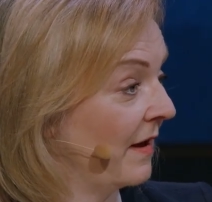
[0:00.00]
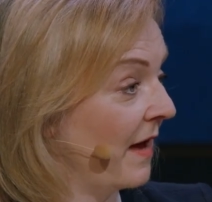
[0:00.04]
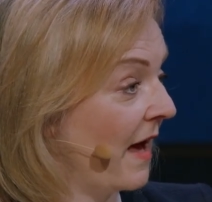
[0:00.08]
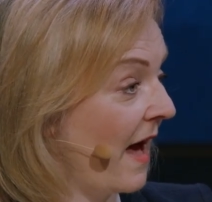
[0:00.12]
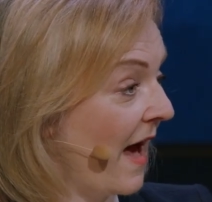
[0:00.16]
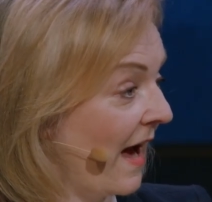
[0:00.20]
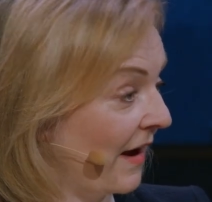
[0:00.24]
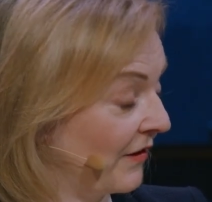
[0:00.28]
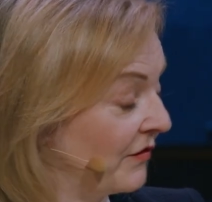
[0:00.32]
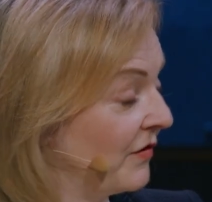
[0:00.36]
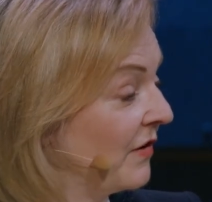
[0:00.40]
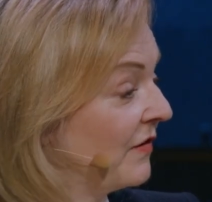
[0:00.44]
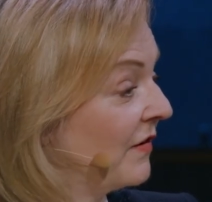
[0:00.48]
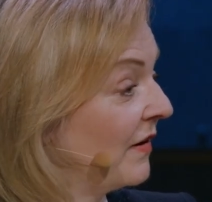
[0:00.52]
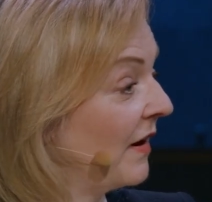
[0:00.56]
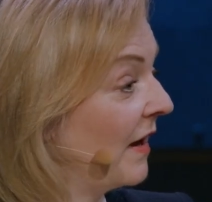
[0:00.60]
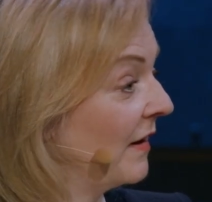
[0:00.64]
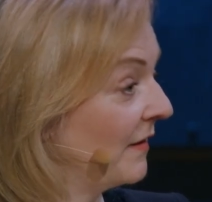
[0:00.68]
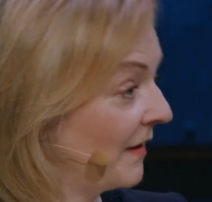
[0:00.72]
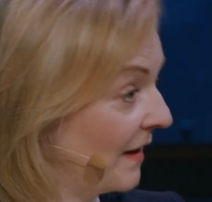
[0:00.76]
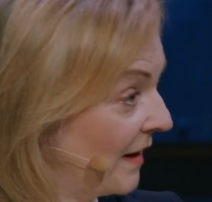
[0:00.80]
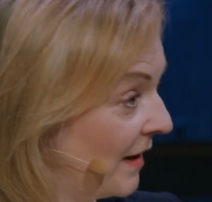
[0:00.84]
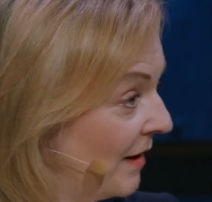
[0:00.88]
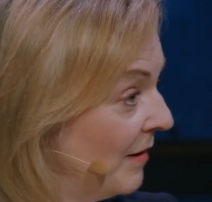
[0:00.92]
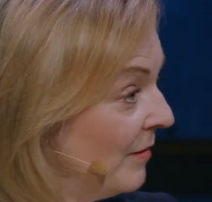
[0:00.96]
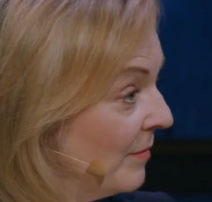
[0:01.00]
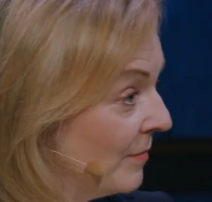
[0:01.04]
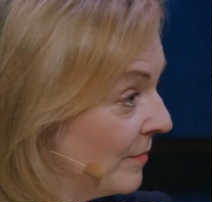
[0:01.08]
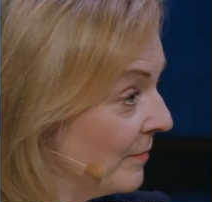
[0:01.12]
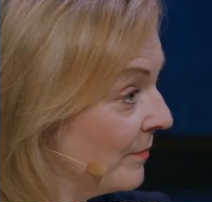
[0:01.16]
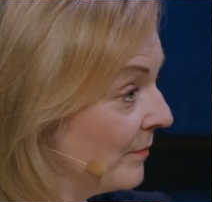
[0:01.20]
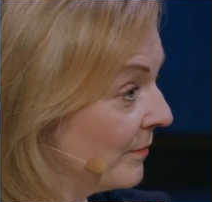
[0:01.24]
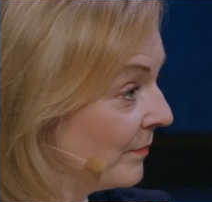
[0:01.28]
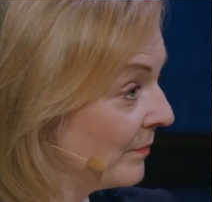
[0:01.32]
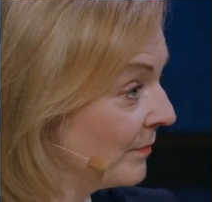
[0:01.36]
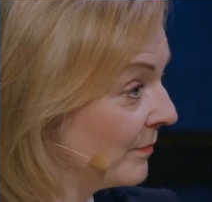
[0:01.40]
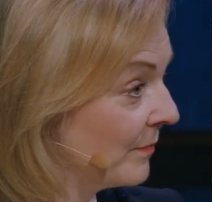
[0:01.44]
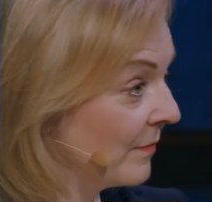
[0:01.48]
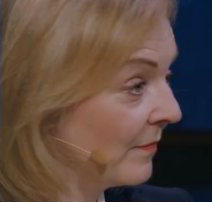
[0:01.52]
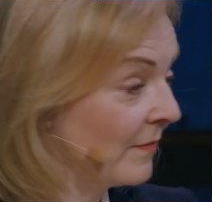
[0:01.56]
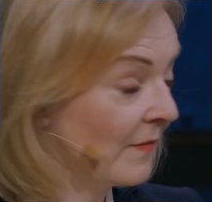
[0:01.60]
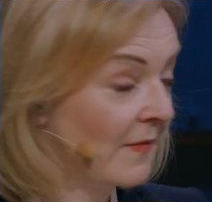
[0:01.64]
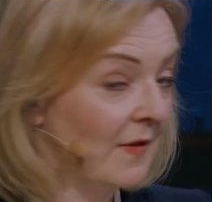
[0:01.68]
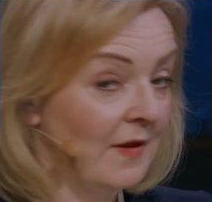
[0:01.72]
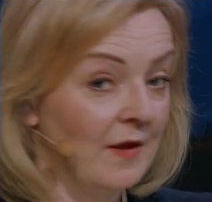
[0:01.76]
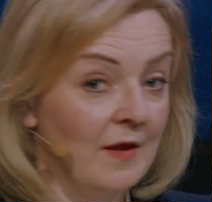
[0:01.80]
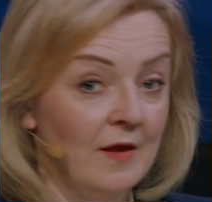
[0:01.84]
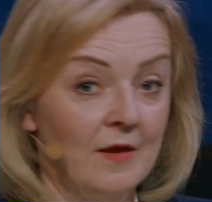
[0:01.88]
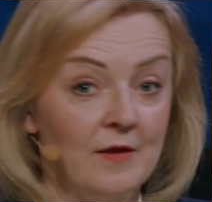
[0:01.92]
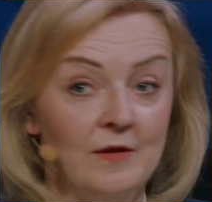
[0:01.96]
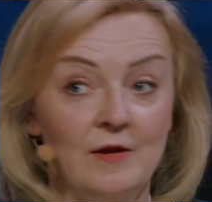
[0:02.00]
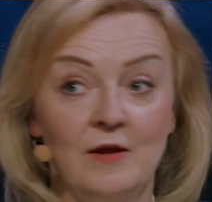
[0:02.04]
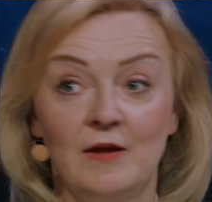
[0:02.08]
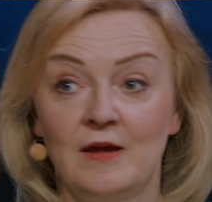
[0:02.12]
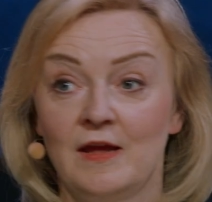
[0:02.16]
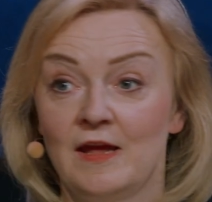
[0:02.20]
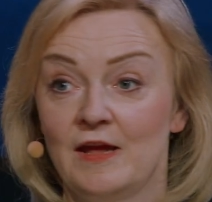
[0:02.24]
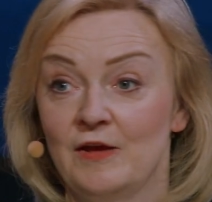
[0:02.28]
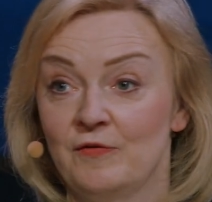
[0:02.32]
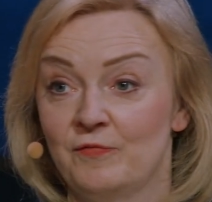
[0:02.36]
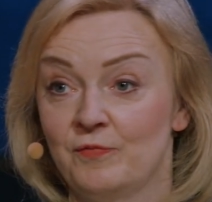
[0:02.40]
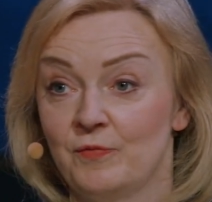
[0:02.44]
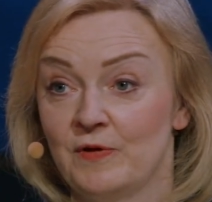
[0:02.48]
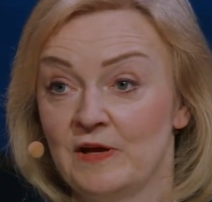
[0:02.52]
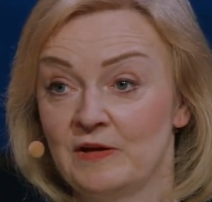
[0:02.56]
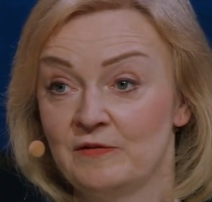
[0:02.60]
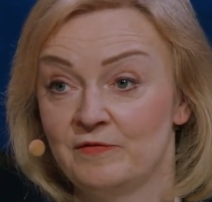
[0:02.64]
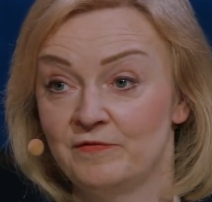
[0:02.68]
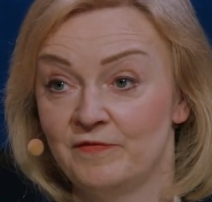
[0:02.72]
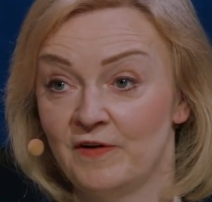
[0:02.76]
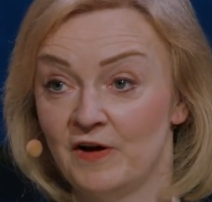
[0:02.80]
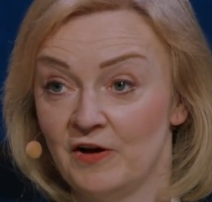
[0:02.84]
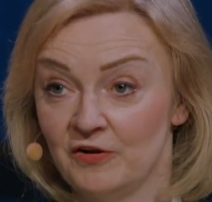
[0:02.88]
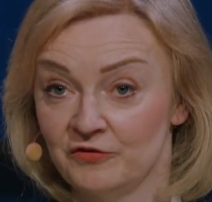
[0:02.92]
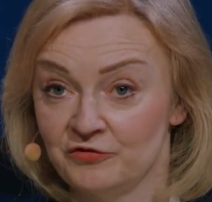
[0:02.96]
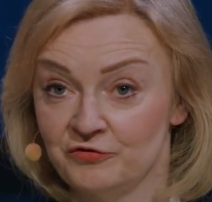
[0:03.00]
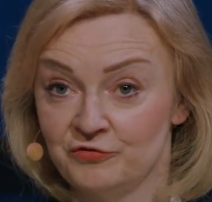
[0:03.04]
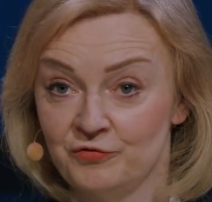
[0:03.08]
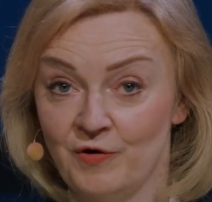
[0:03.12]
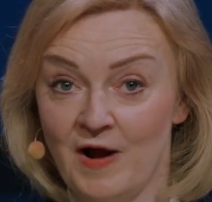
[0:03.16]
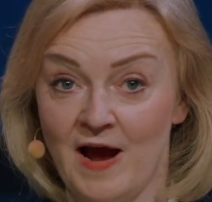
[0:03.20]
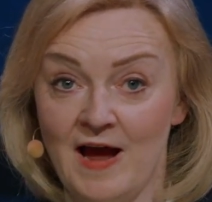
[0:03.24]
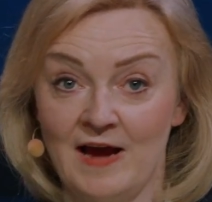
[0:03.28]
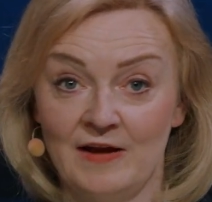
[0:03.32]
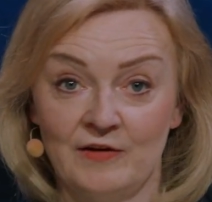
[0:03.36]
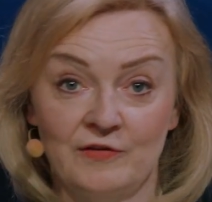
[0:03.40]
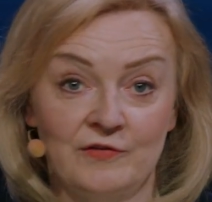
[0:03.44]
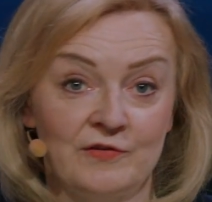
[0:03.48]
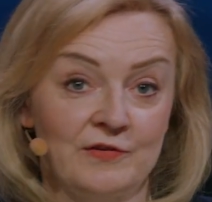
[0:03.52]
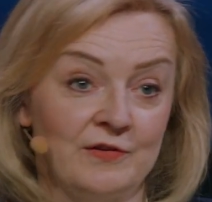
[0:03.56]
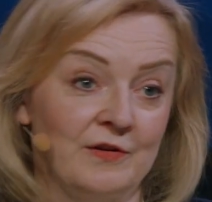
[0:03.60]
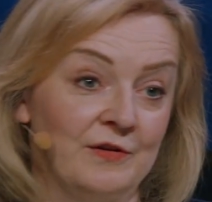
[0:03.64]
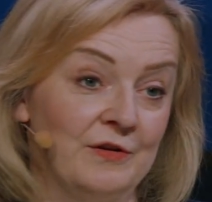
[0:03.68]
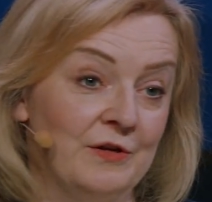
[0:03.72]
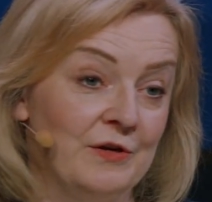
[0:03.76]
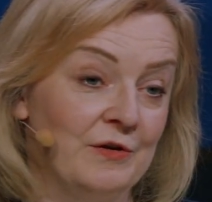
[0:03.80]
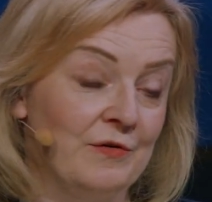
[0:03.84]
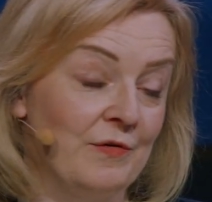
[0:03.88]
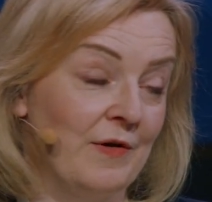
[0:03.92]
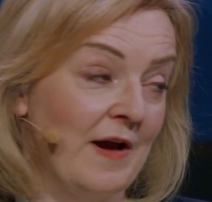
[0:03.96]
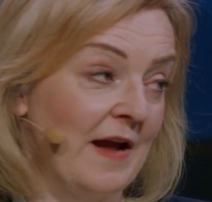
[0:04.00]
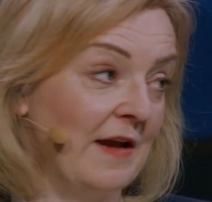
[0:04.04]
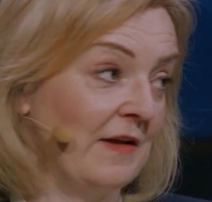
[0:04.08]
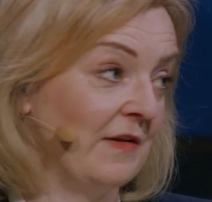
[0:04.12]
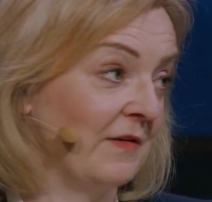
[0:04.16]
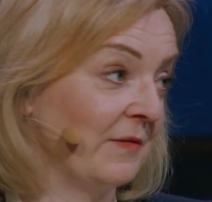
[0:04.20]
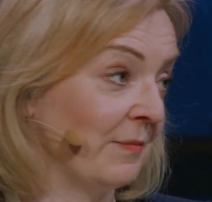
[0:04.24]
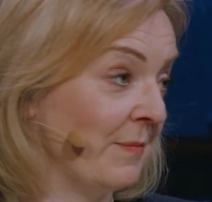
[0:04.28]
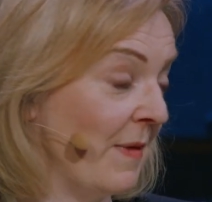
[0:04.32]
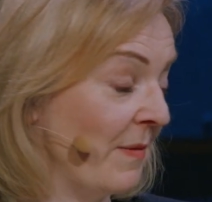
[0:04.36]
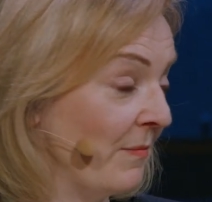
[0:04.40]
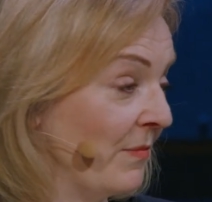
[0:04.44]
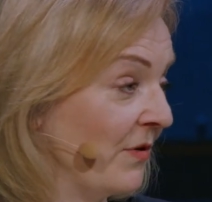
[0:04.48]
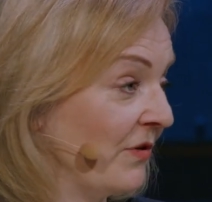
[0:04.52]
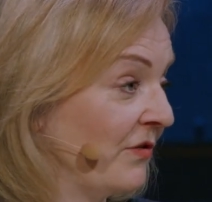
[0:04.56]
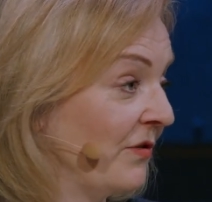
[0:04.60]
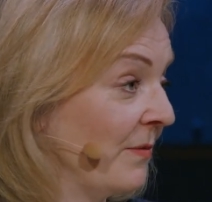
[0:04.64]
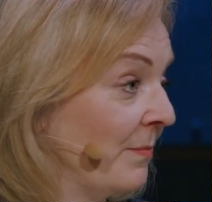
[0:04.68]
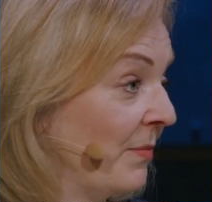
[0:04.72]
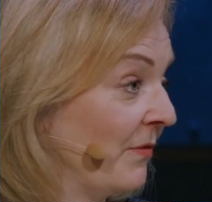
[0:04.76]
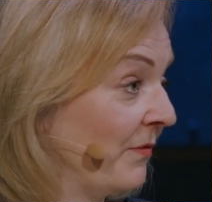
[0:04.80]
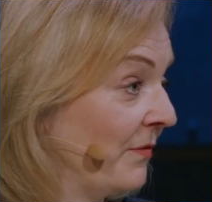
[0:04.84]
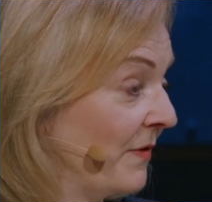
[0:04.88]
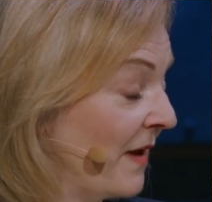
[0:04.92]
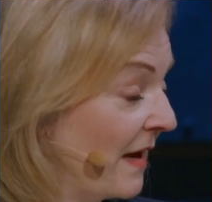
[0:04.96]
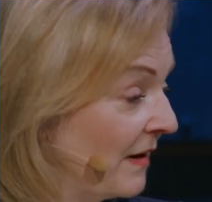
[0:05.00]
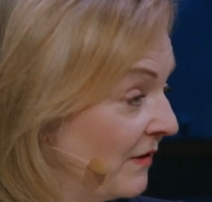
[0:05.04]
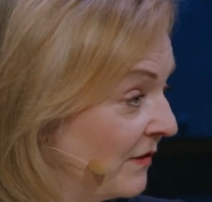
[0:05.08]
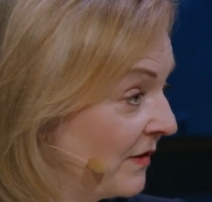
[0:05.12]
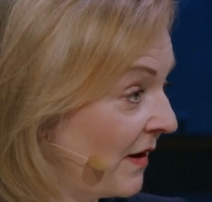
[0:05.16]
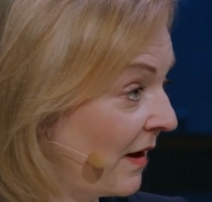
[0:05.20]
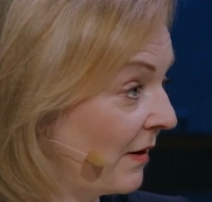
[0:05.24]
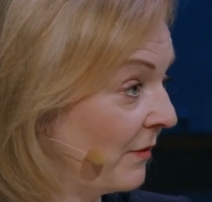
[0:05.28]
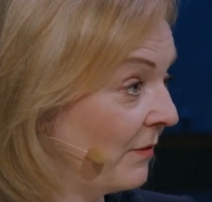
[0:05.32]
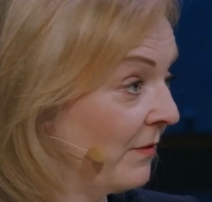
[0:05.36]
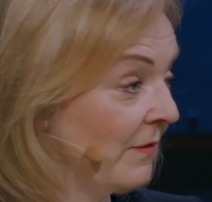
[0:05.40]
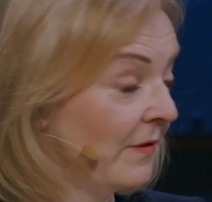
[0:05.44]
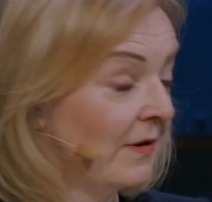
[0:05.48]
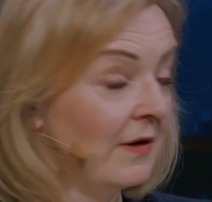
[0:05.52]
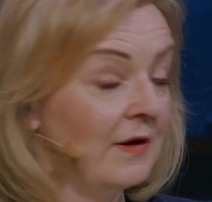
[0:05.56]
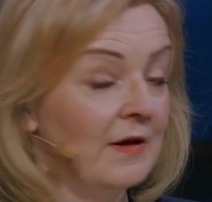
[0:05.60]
acted earlier, if we'd fast-tracked Ukraine's membership of NATO,